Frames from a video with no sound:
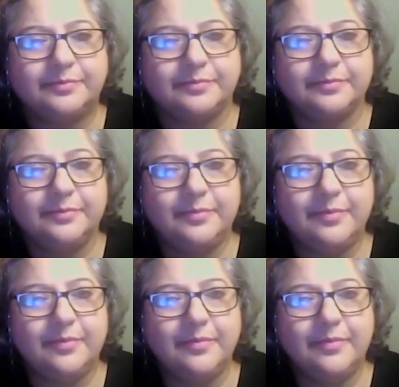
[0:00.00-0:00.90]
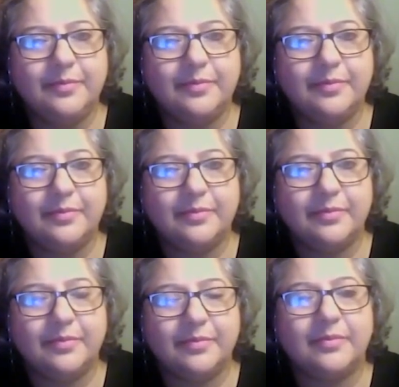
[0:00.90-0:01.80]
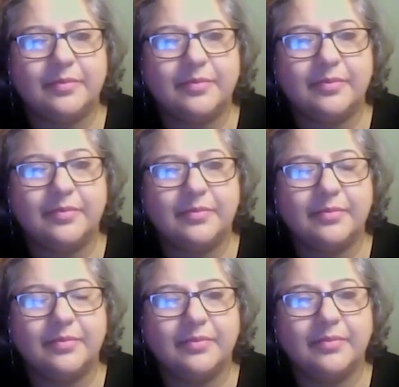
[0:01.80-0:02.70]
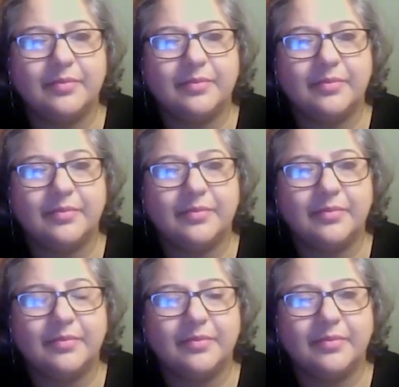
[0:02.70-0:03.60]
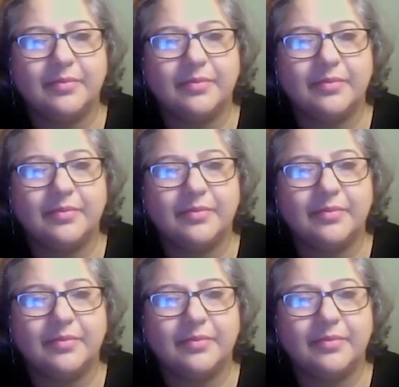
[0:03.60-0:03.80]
No words are spoken by the person on screen.